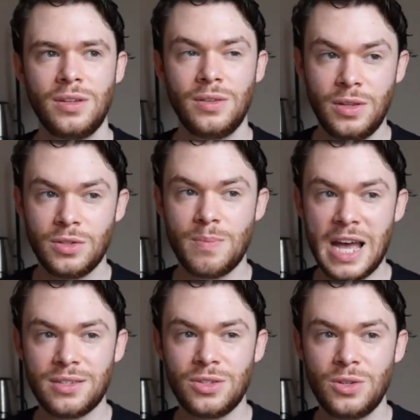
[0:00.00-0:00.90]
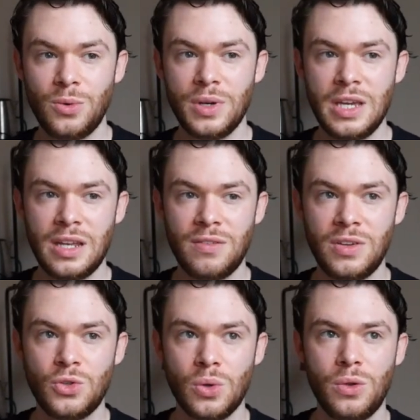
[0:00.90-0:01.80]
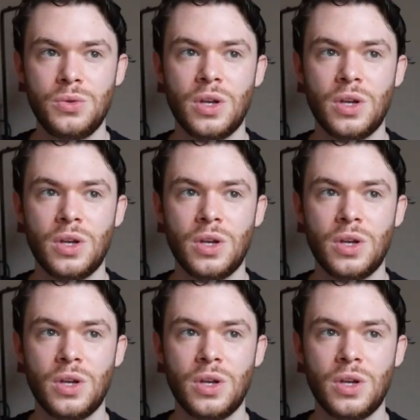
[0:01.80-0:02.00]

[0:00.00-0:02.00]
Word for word: there's a master's degree individual who's